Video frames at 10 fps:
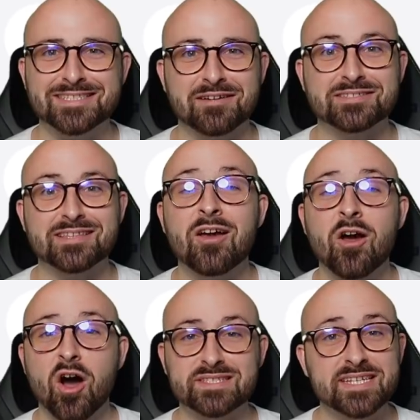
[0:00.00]
seriously.
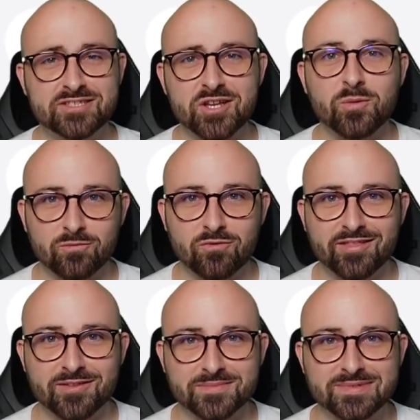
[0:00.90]
Obviously, you don't
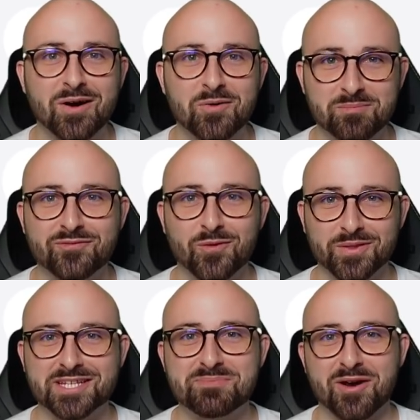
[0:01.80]
write them down before
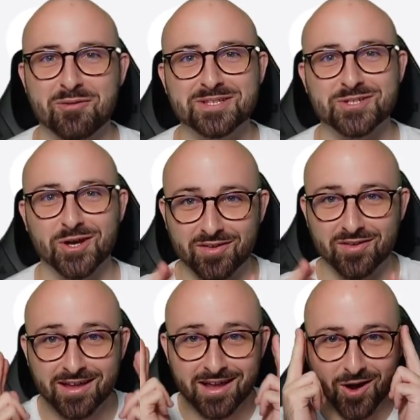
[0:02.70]
the experiment's
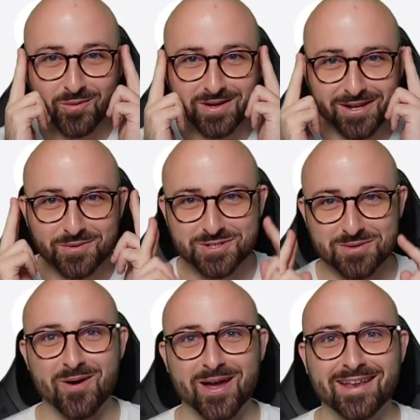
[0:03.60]
over. Only use your
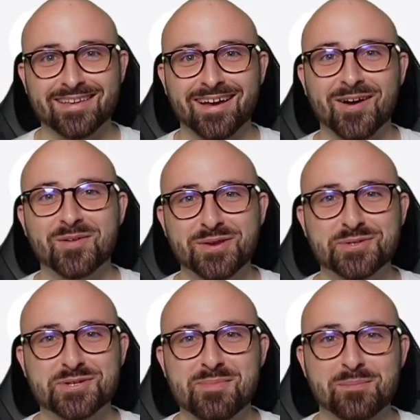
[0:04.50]
mind, only
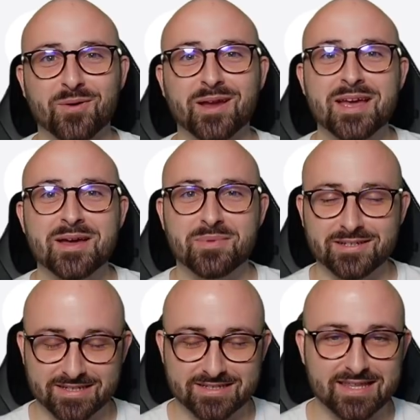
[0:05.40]
use your memory.
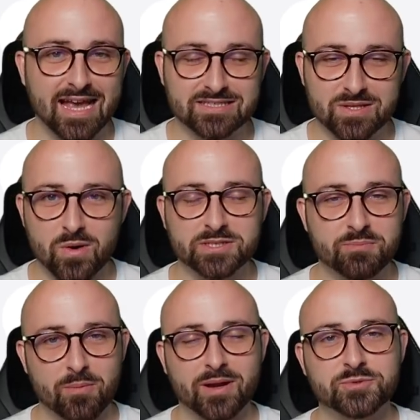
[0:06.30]
But just think, as the words are
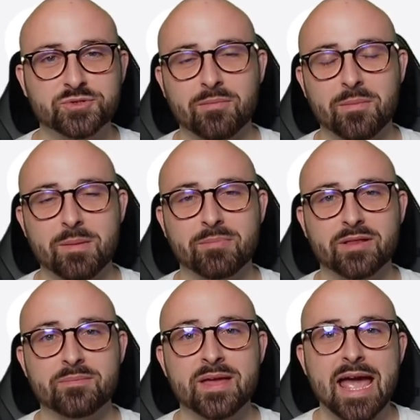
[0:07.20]
popping up, try and remember
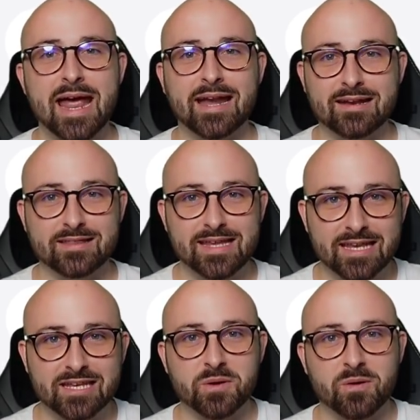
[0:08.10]
them. And then at the
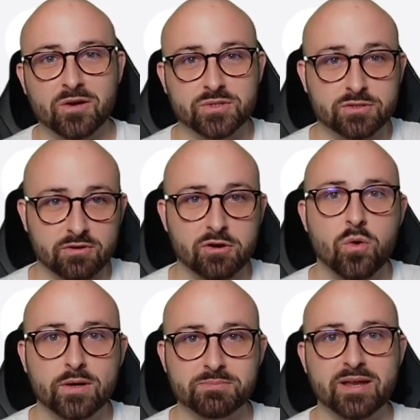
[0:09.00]
end, I'm going to ask you to
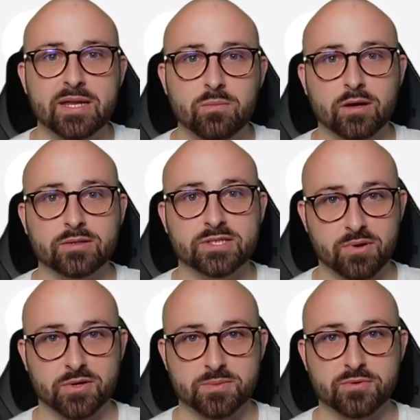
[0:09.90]
recall as many words as
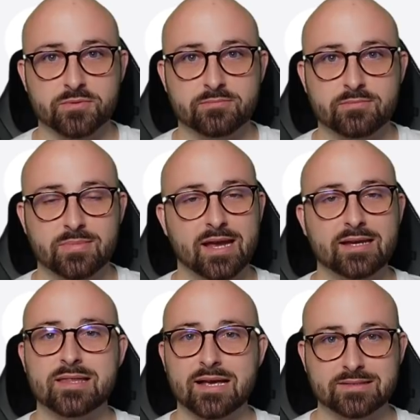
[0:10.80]
possible. Okay,
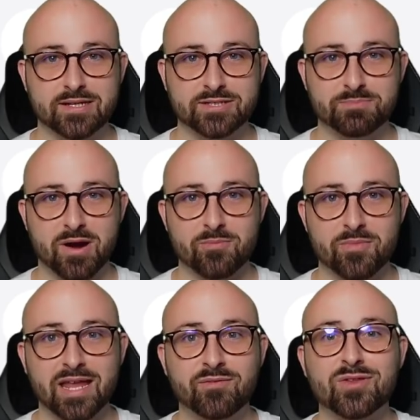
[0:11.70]
so that's the
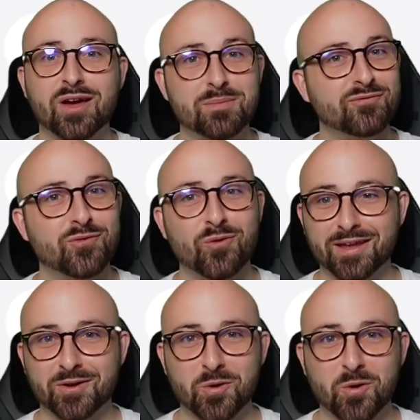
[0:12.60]
experiment. If you've done it before,
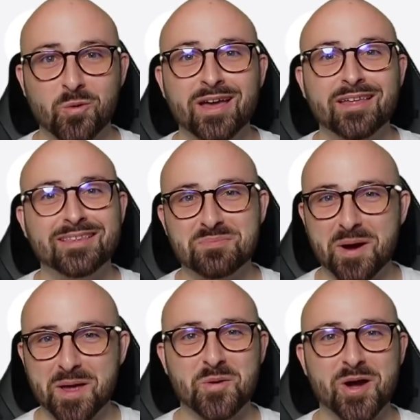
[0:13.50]
then cool. This
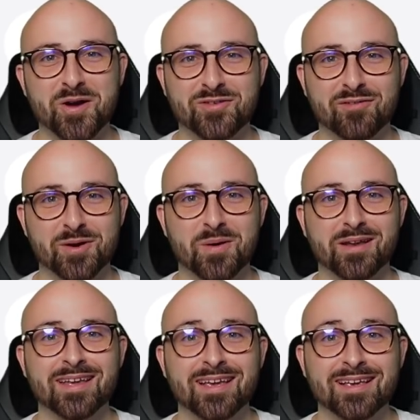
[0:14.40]
might not work for
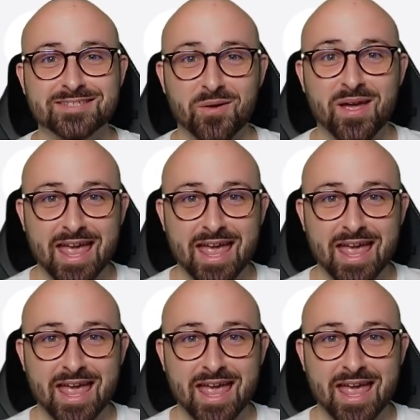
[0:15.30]
everyone. So